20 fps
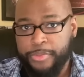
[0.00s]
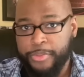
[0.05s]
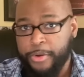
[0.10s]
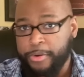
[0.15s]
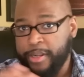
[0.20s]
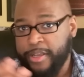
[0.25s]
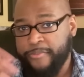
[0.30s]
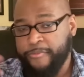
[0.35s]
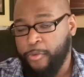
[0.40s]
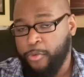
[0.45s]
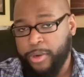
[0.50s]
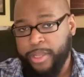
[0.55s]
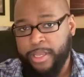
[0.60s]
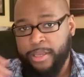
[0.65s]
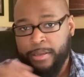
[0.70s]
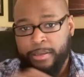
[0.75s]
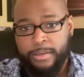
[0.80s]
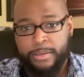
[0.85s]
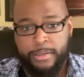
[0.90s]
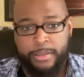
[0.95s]
30,
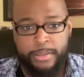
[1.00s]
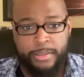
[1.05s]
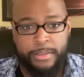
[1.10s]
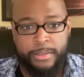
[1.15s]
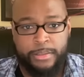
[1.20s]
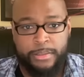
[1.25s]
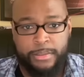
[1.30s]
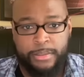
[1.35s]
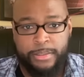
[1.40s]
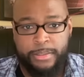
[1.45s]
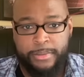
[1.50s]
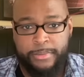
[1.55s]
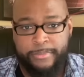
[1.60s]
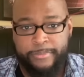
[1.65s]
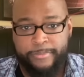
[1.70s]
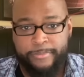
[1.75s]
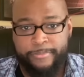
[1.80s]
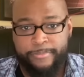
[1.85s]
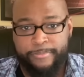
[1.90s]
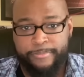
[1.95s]
40,
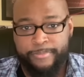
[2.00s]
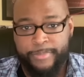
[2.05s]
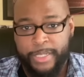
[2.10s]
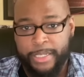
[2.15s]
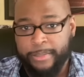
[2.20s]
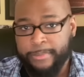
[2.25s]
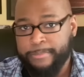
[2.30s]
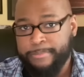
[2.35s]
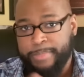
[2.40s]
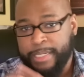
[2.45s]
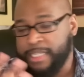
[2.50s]
you know,